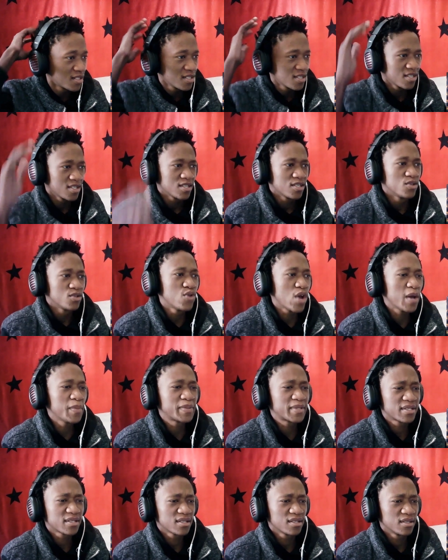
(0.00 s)
Three
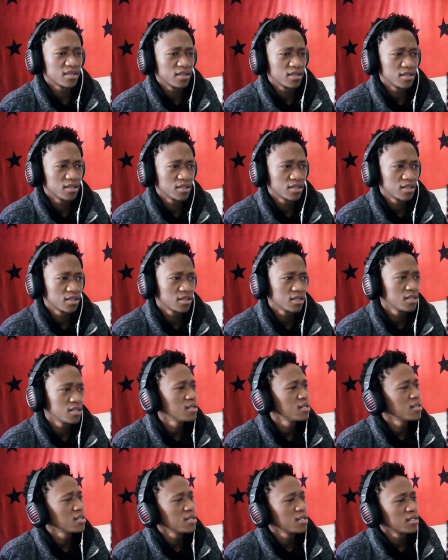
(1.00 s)
raps about four in
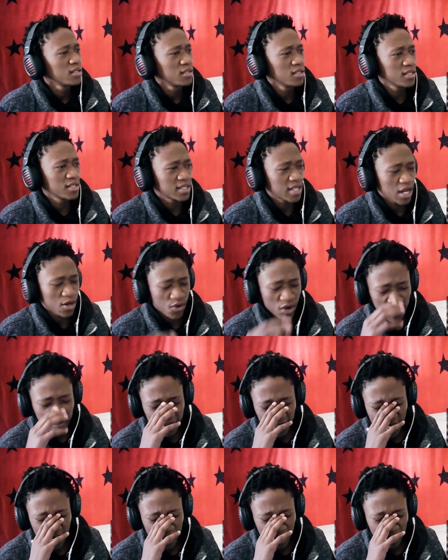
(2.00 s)
the morning. This guy raps
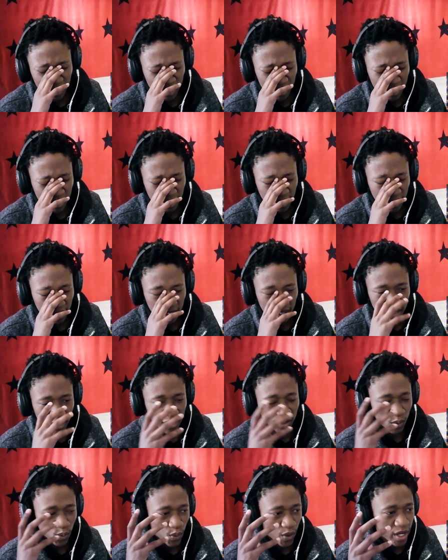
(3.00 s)
like uh
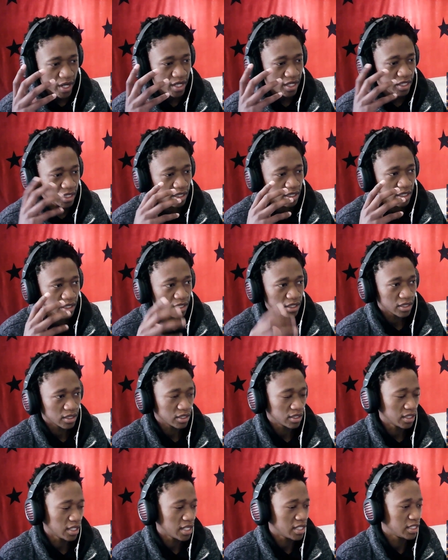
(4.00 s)
the way he
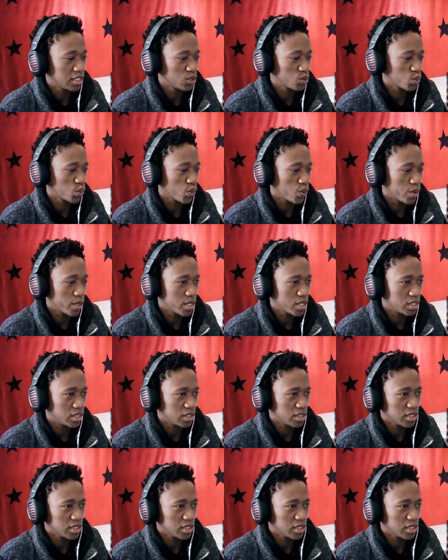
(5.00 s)
says his words.